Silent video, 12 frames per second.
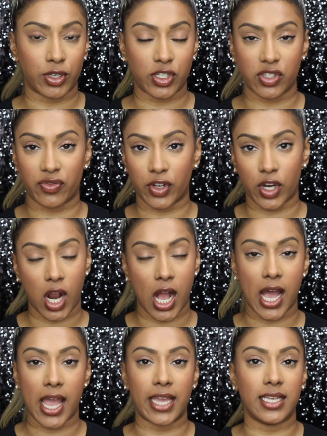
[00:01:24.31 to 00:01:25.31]
brushes for your
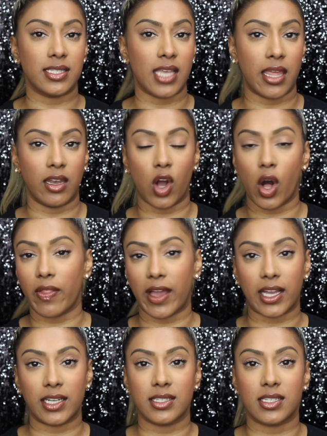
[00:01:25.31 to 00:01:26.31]
eyes and all
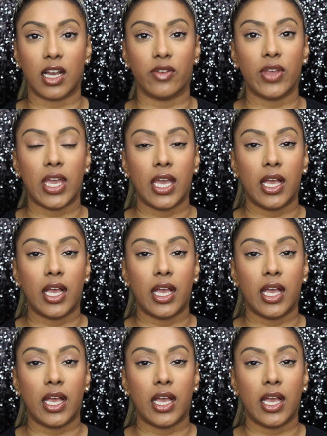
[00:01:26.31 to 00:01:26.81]
that kind of stuff.